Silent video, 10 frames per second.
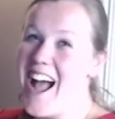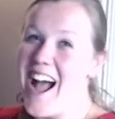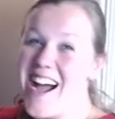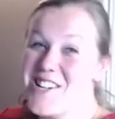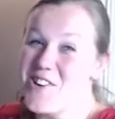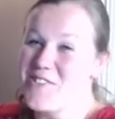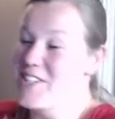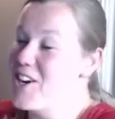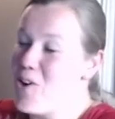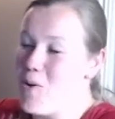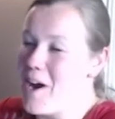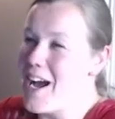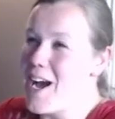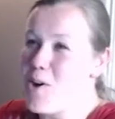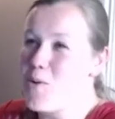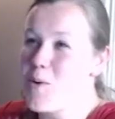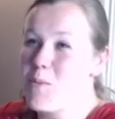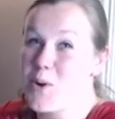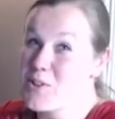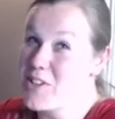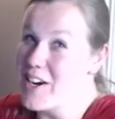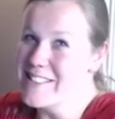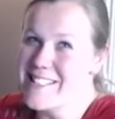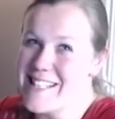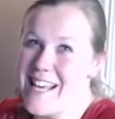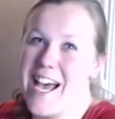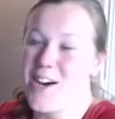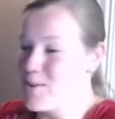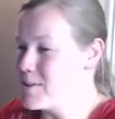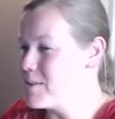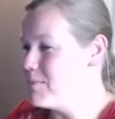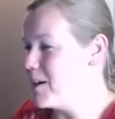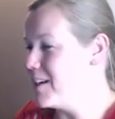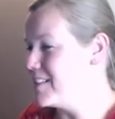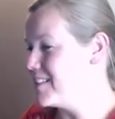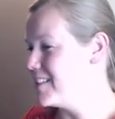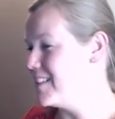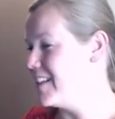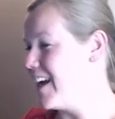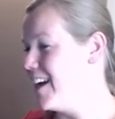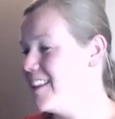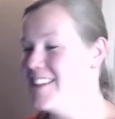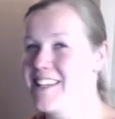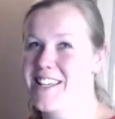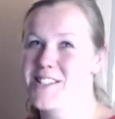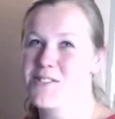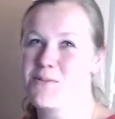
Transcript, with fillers: how a bird got into the house, but yeah, the kids were freaked out.